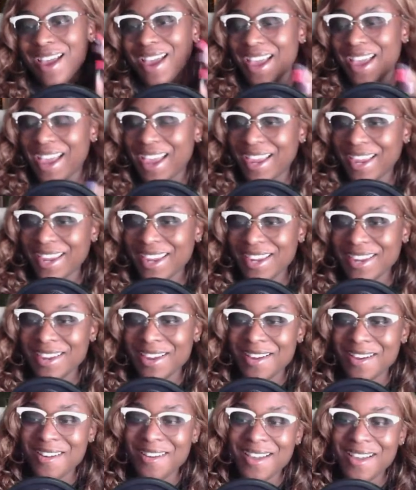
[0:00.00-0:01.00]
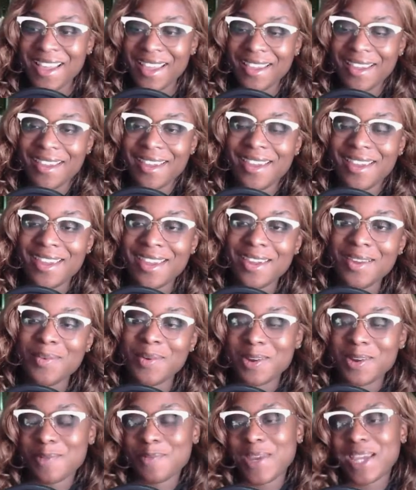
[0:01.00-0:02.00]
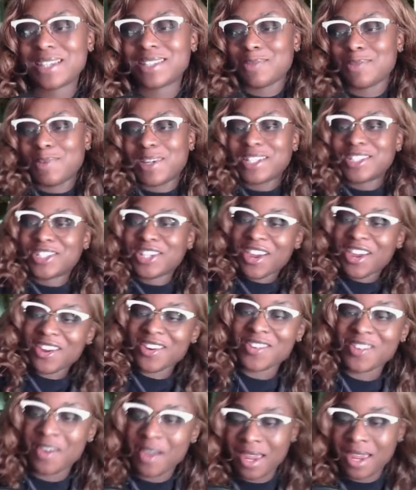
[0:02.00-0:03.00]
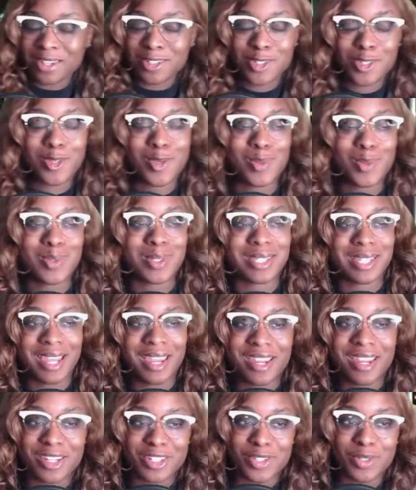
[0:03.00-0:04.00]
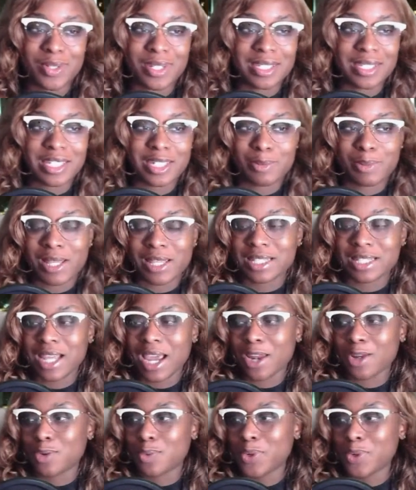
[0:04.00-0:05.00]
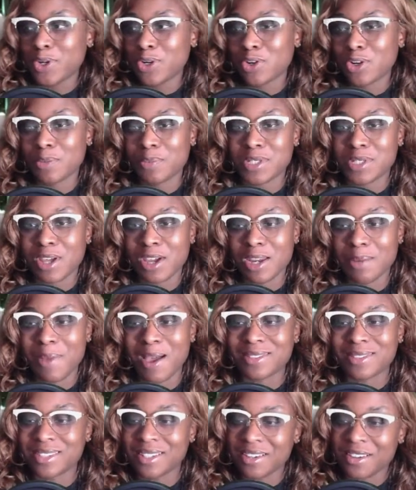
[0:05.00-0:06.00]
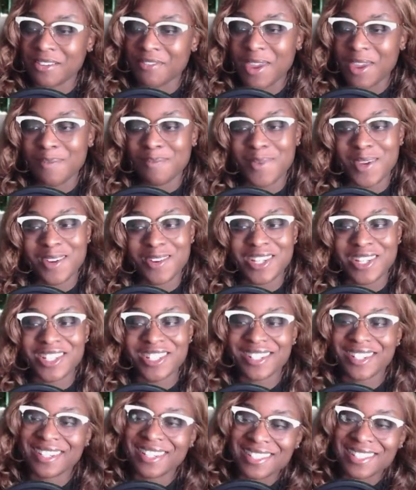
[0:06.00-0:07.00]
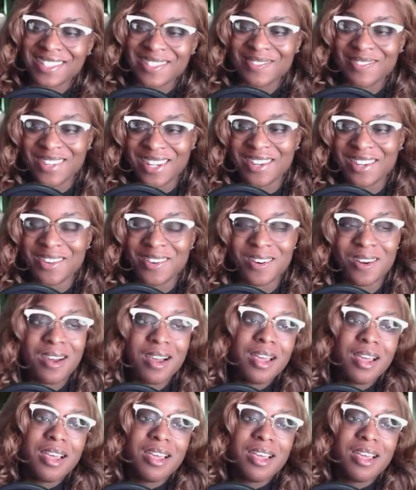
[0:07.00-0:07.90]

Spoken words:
Hey y'all, hey, welcome back to my channel. And today, as you can see by the title, we're going to be talking about Love and Marriage Huntsville.